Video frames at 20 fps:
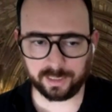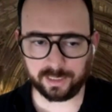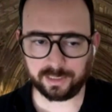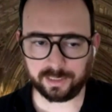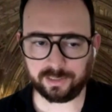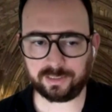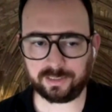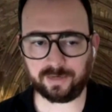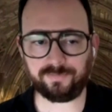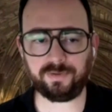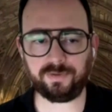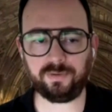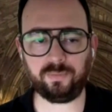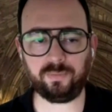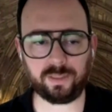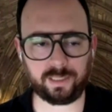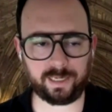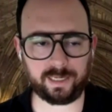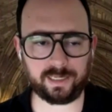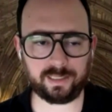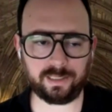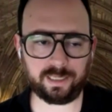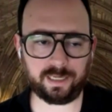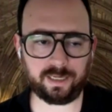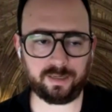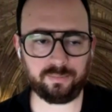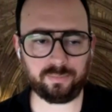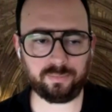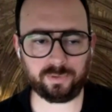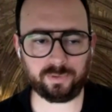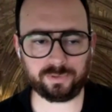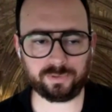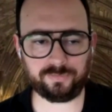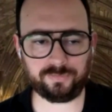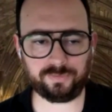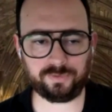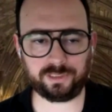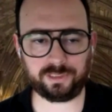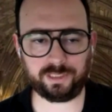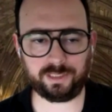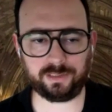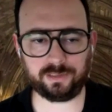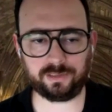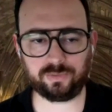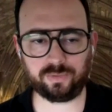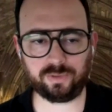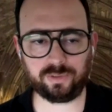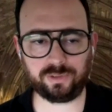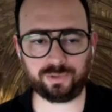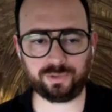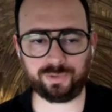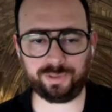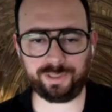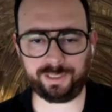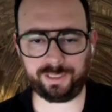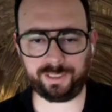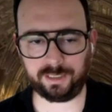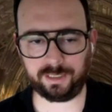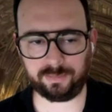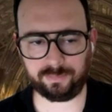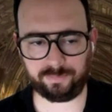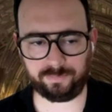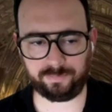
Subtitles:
You definitely want to allocate most of your data towards training,